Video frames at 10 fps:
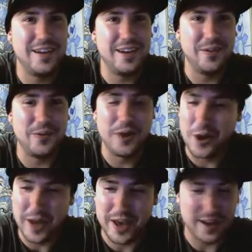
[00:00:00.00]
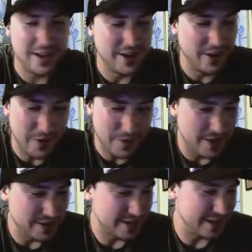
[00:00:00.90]
Well, man,
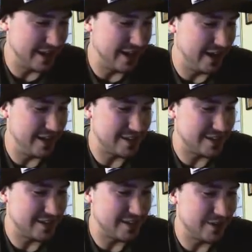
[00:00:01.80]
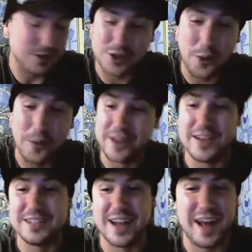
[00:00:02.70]
there's so many
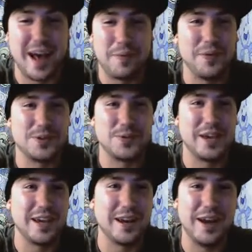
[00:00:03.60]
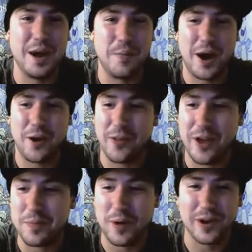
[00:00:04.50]
things that happened this weekend, and
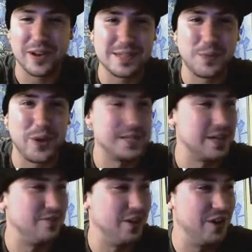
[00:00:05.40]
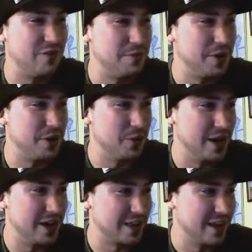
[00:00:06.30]
Powerline Park is a place I'm very familiar
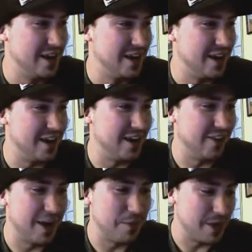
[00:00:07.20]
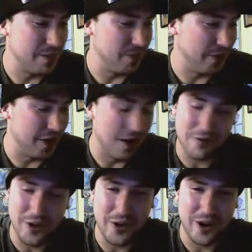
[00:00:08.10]
with. A lot of people in
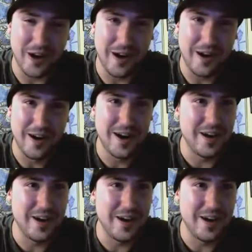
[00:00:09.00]
off-road are.